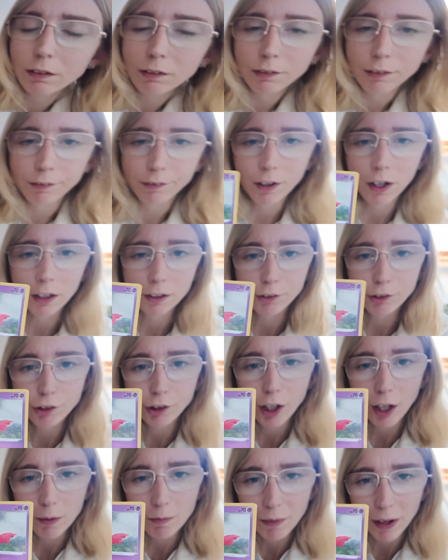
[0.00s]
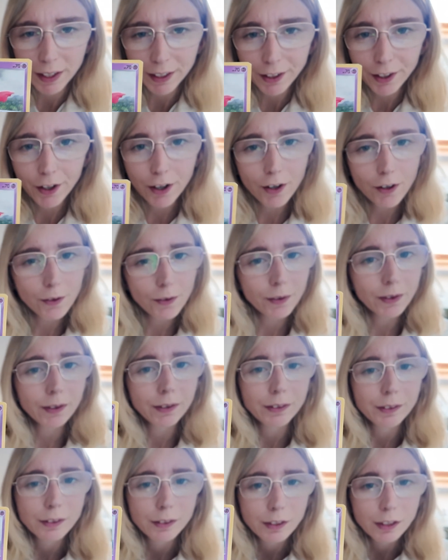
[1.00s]
We've got Chimecho.
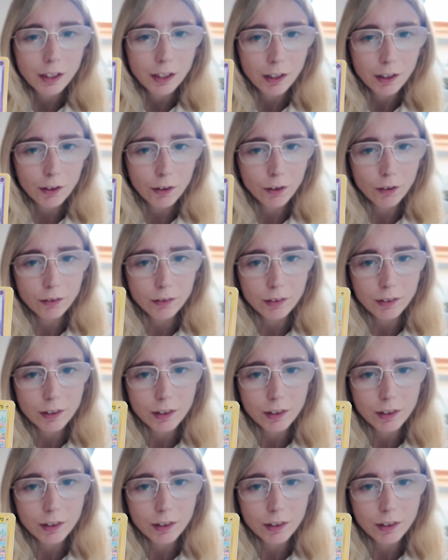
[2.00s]
Cute.